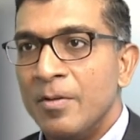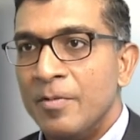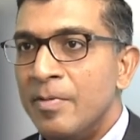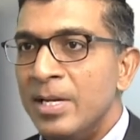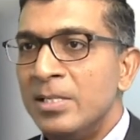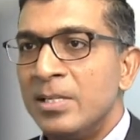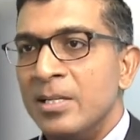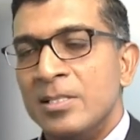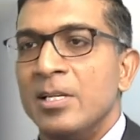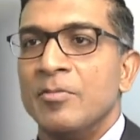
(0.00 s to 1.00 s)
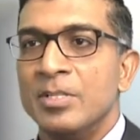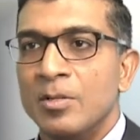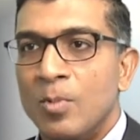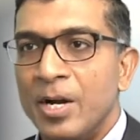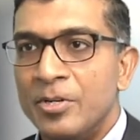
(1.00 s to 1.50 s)
We really can't see a
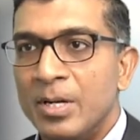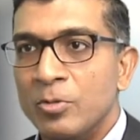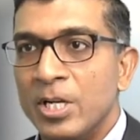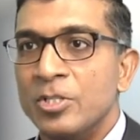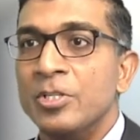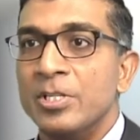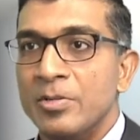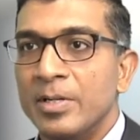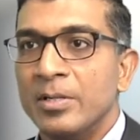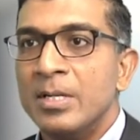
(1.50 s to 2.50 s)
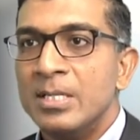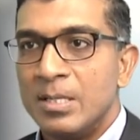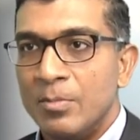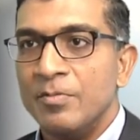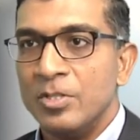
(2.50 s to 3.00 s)
reason why Trump would actually derail
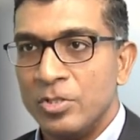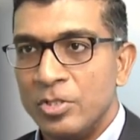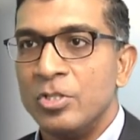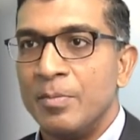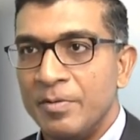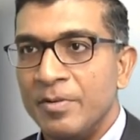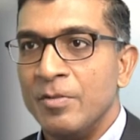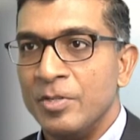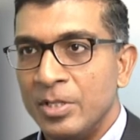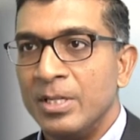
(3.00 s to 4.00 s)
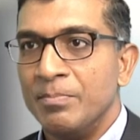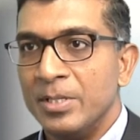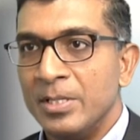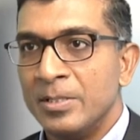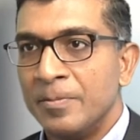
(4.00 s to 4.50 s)
some of these disruptive innovation
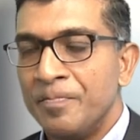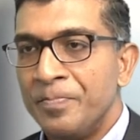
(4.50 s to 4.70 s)
companies.